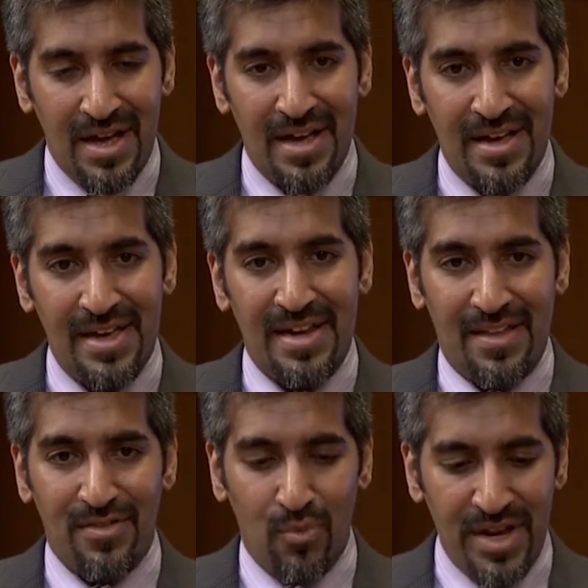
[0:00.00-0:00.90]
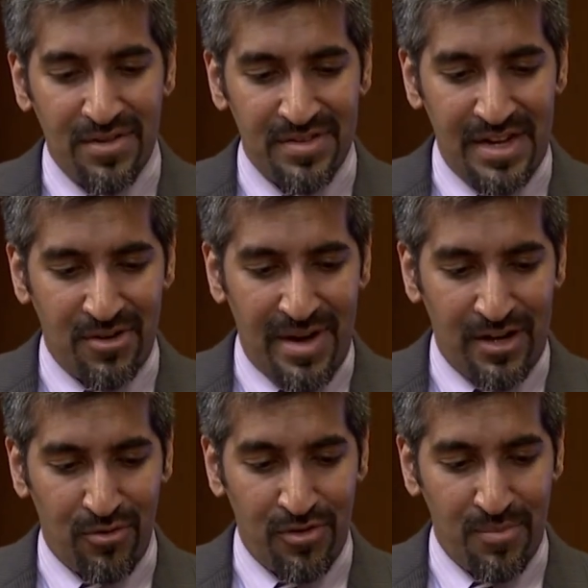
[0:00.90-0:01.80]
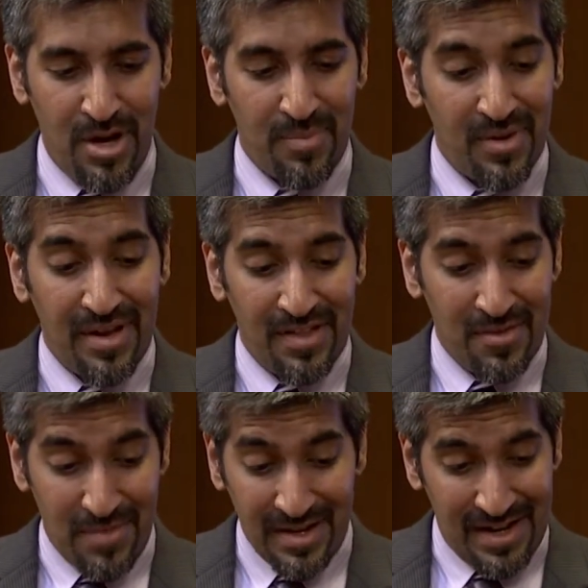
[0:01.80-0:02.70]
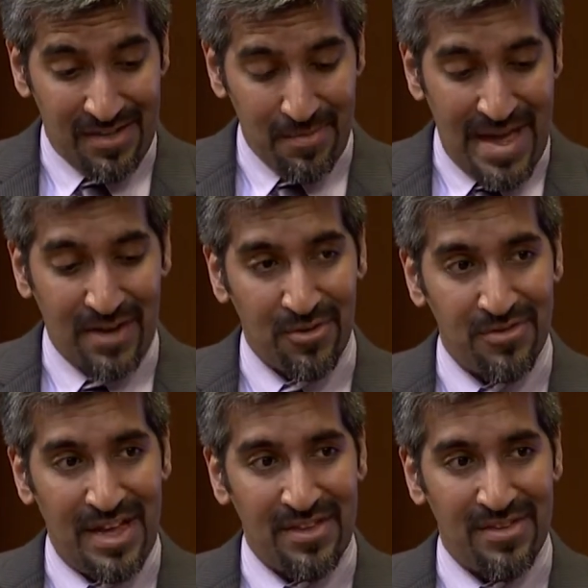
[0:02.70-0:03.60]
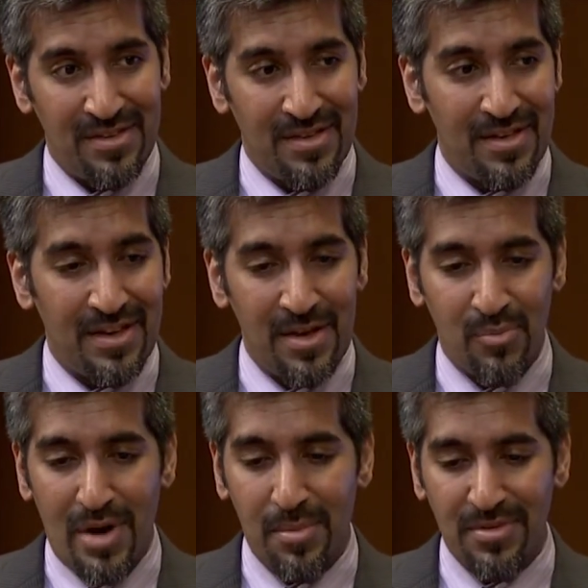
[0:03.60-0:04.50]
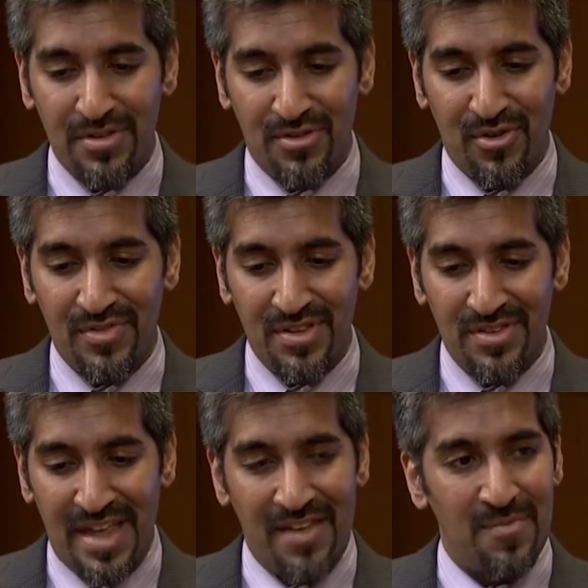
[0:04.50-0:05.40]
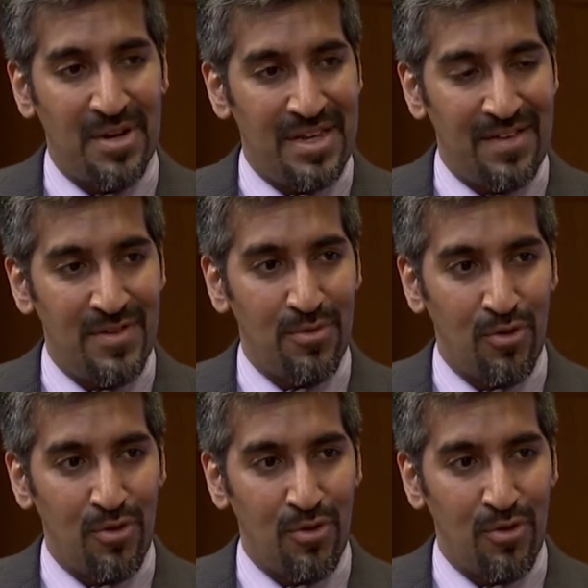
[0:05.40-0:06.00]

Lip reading: And again, the way you set your algorithm up, in the macro sense, can probably serve to save money if you